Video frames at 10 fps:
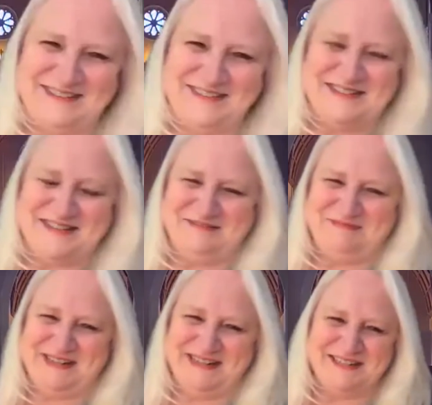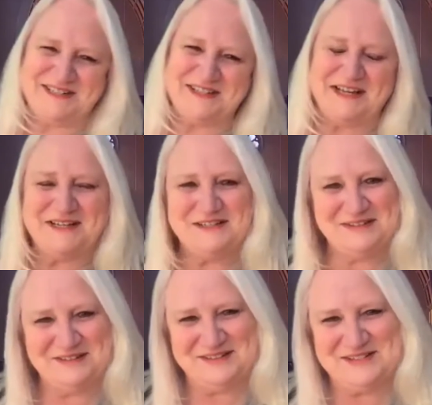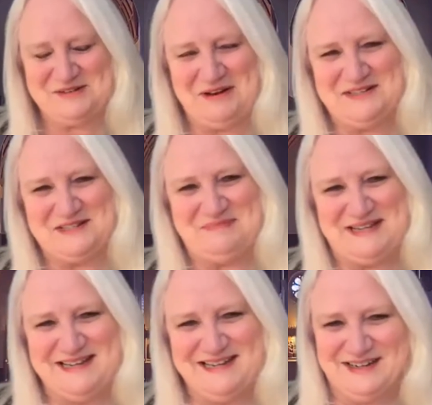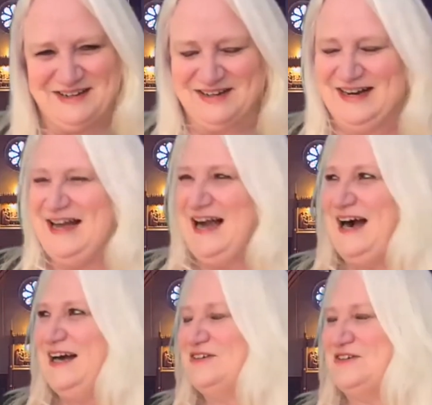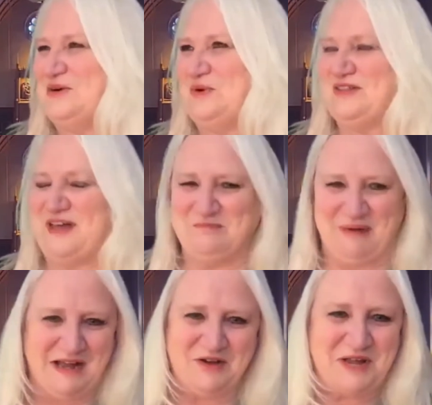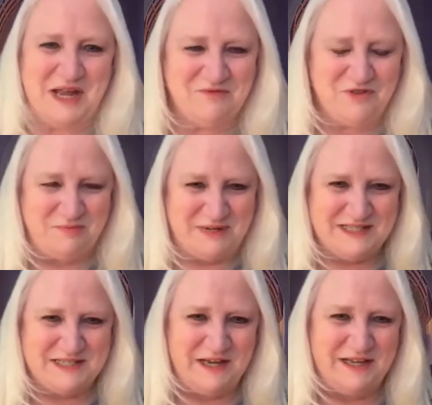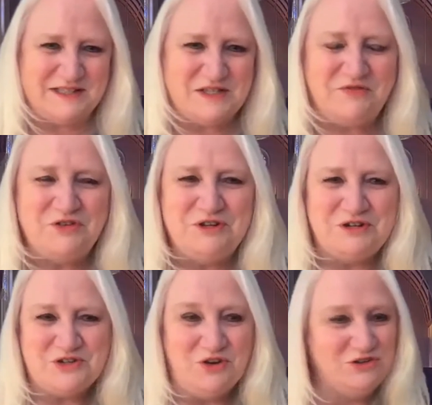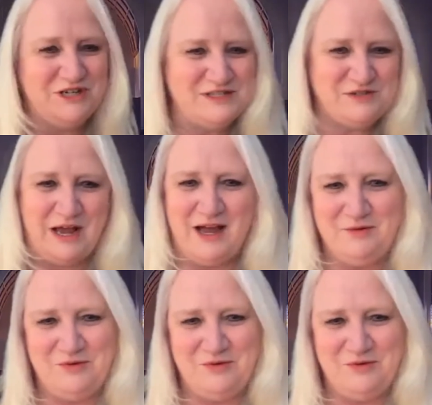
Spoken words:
so much. Thank you. It's great to be here. I don't know where that bio came from, but it's a few years old because I